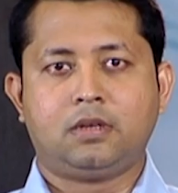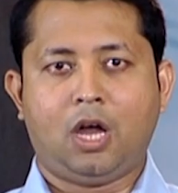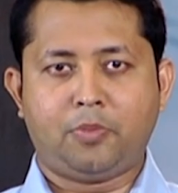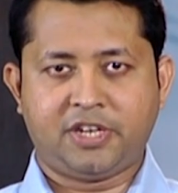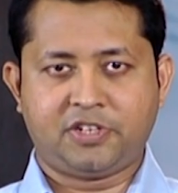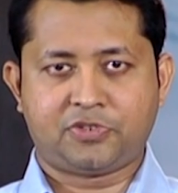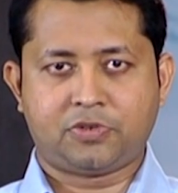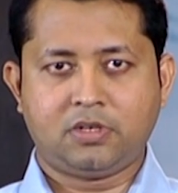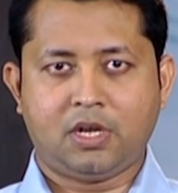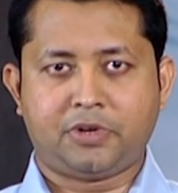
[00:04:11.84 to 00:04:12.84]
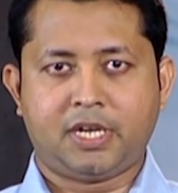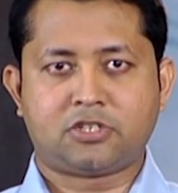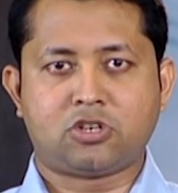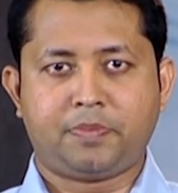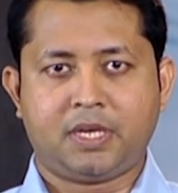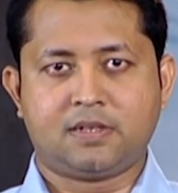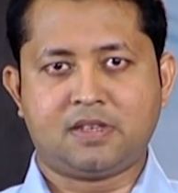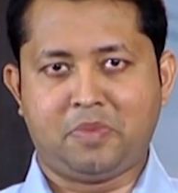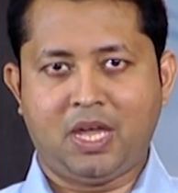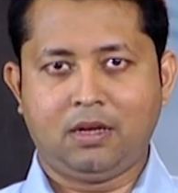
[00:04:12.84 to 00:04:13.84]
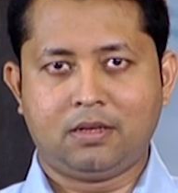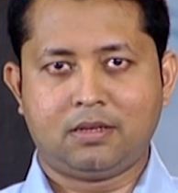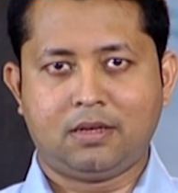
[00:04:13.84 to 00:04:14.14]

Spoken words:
Now, my dear student, our next topic is email.